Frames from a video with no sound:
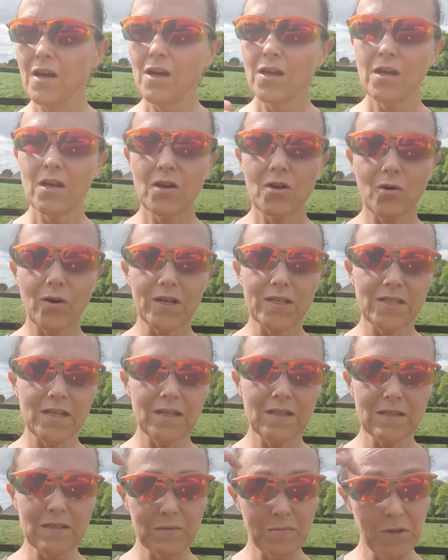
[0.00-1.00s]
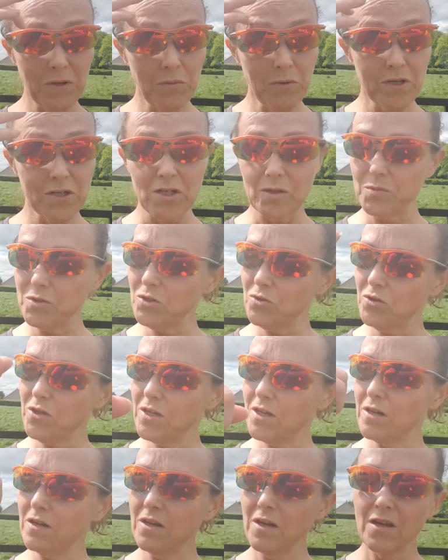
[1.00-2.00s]
I say this in my workshops, you
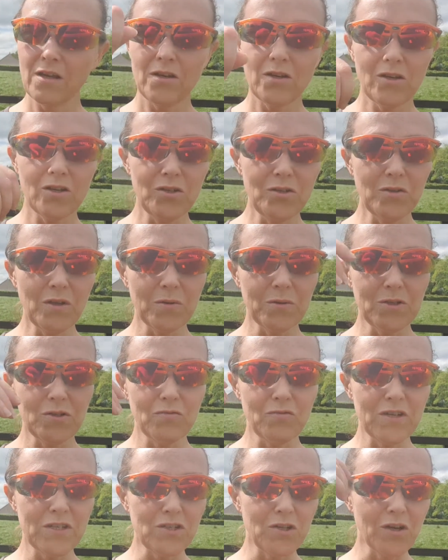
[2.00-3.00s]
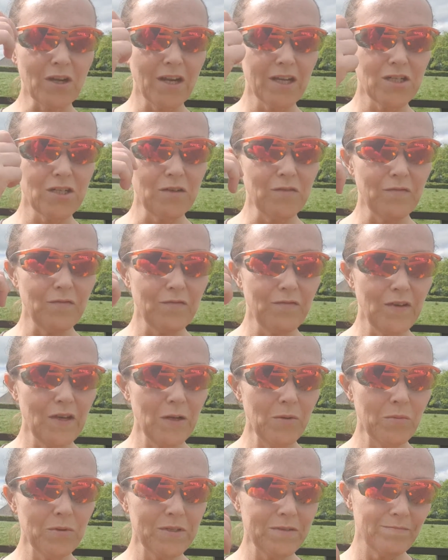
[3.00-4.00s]
can do that with your wrist. You can actually
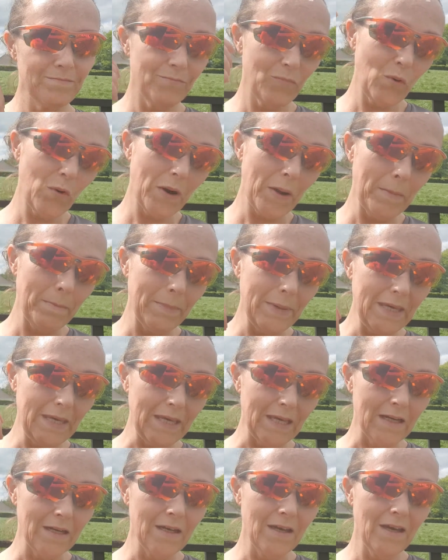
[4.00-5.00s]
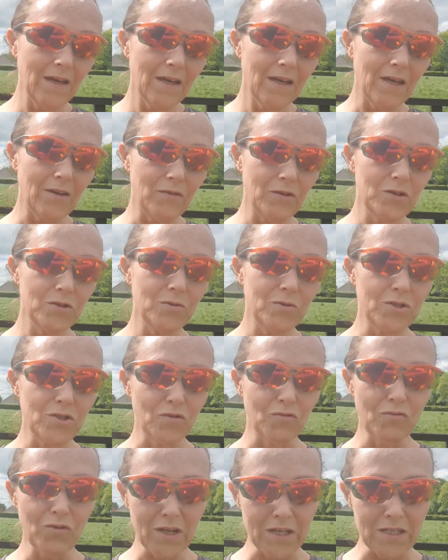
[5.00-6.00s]
feel what I mean if you do it with your
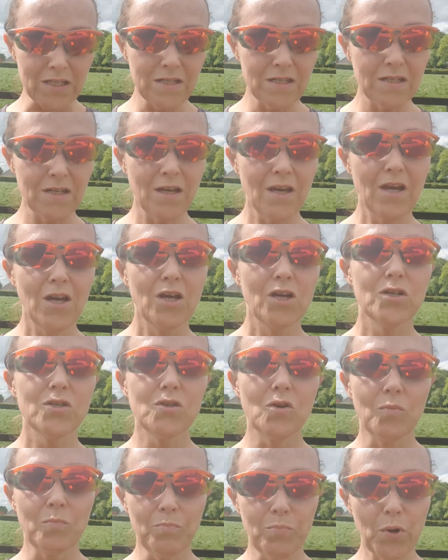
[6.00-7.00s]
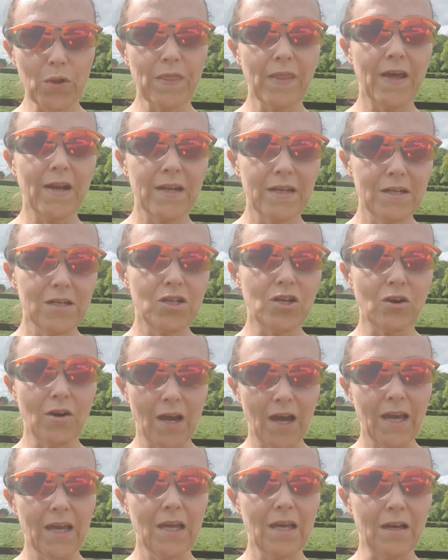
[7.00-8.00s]
wrist. So put that into your
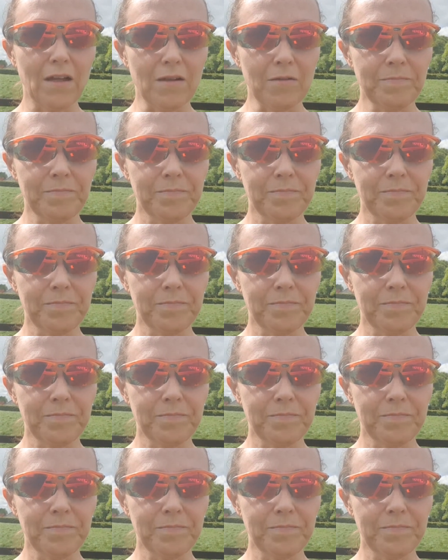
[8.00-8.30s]
ankle,